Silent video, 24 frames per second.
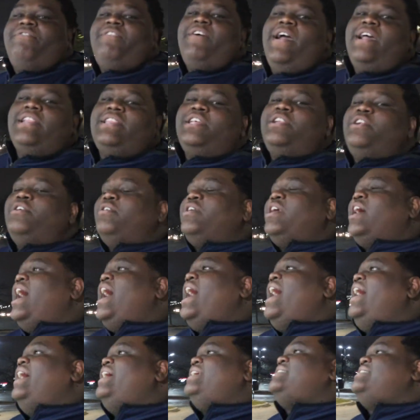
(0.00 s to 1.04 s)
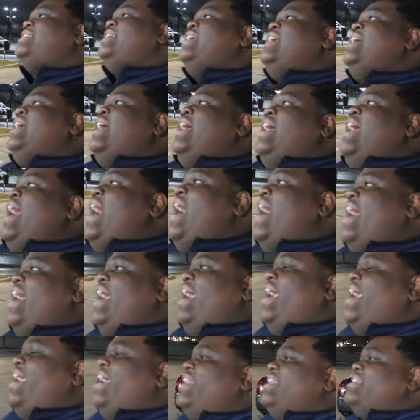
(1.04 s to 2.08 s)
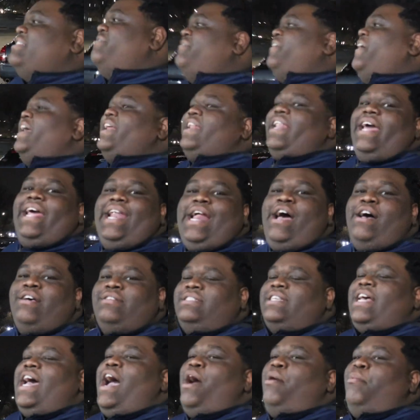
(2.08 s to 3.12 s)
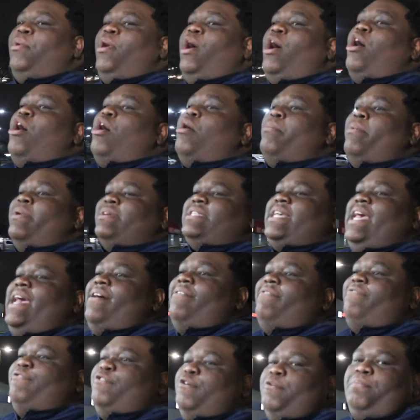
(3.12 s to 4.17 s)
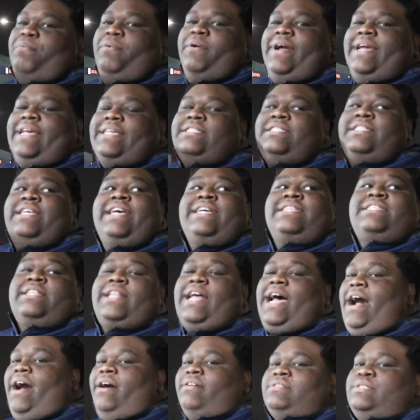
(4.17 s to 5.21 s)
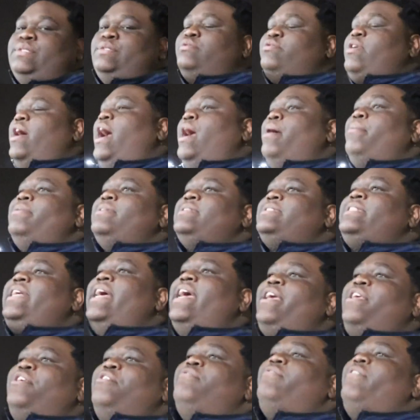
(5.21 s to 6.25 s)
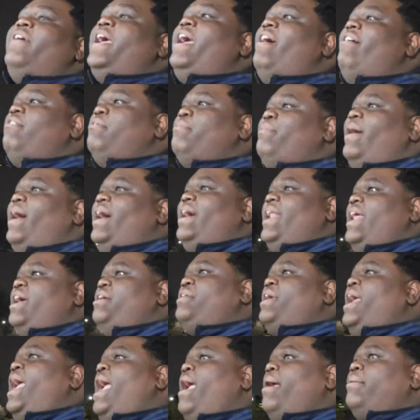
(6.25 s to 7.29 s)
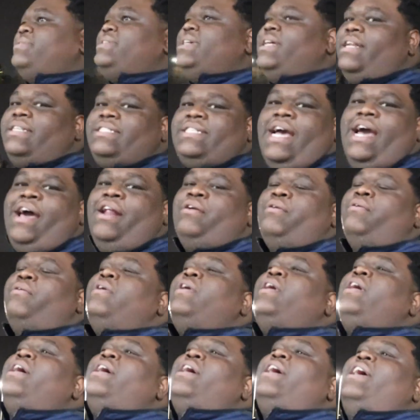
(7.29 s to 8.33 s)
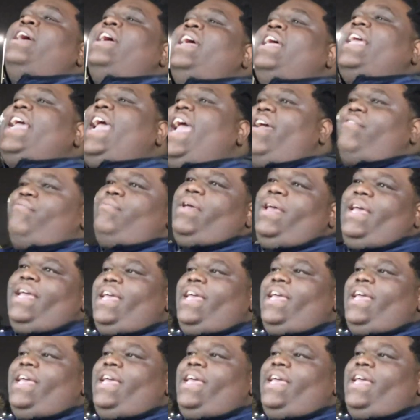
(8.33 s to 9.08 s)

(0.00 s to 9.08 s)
further ado, guys, it is very late outside. We are almost at 4,600 subscribers. Thank you for everybody that came to the channel, gave me